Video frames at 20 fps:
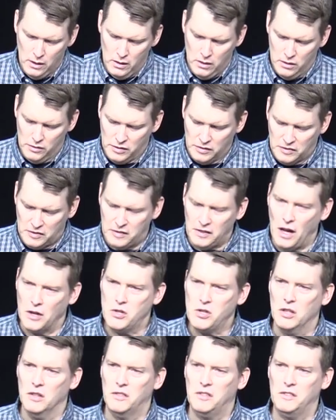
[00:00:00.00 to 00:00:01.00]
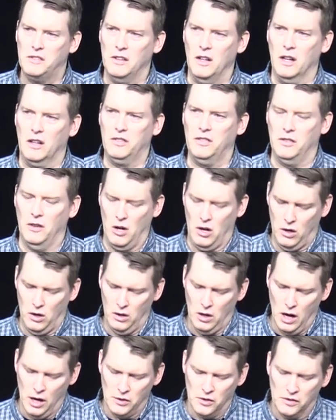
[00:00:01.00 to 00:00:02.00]
This is session six in
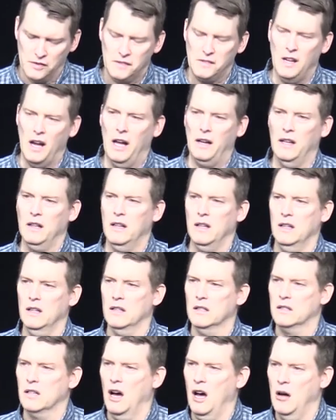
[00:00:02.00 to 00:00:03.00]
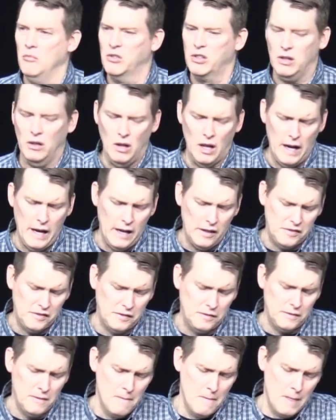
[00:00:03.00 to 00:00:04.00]
our Understanding the End Times
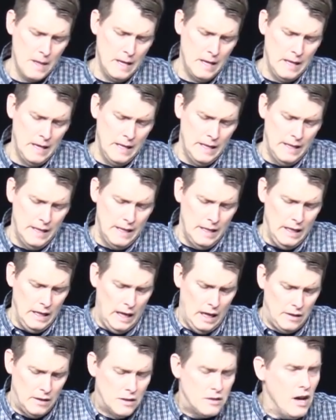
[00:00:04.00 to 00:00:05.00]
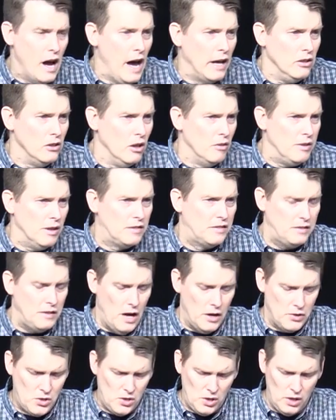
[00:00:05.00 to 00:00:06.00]
class. And the title of this
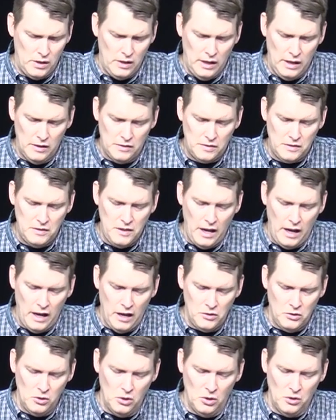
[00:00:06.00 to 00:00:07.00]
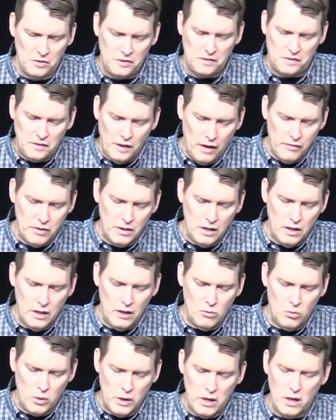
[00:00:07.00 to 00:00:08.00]
session is Daniel's
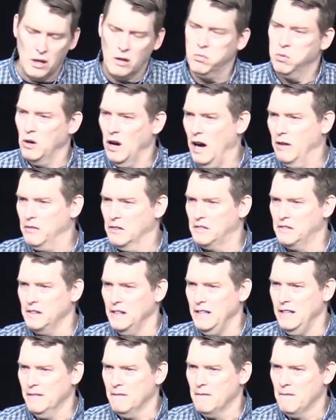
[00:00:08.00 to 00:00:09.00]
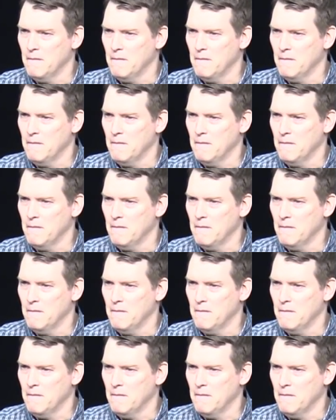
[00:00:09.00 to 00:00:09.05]
70 Week Prophecy.